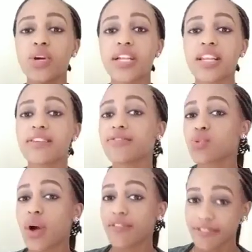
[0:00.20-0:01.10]
can live
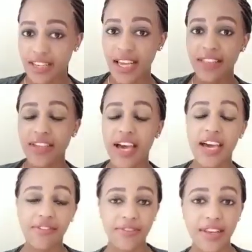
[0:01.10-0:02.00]
to a villa. There
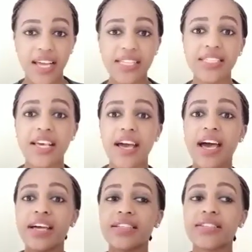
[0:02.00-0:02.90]
are villas
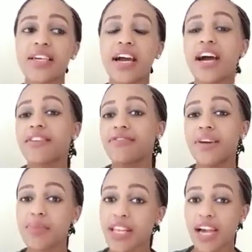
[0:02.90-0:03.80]
and there are
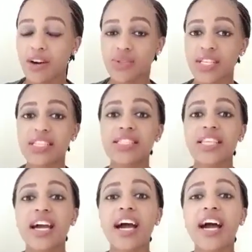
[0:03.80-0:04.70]
family houses.
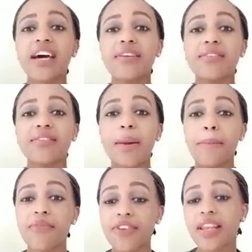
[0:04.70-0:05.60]
There are
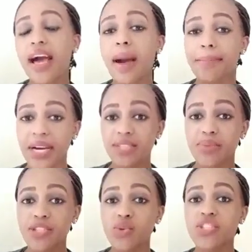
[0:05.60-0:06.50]
villa
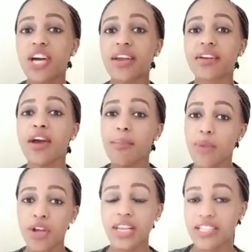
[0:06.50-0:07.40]
apartments which are
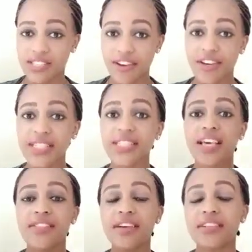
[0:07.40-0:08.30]
more
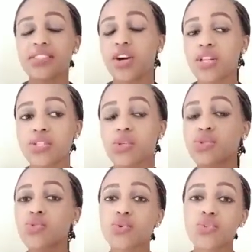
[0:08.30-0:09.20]
luxurious. There is also
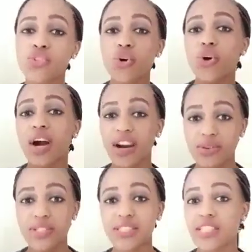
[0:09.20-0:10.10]
studio
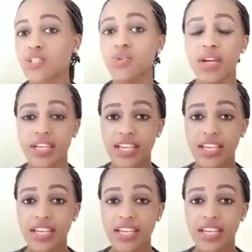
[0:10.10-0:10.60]
houses that you can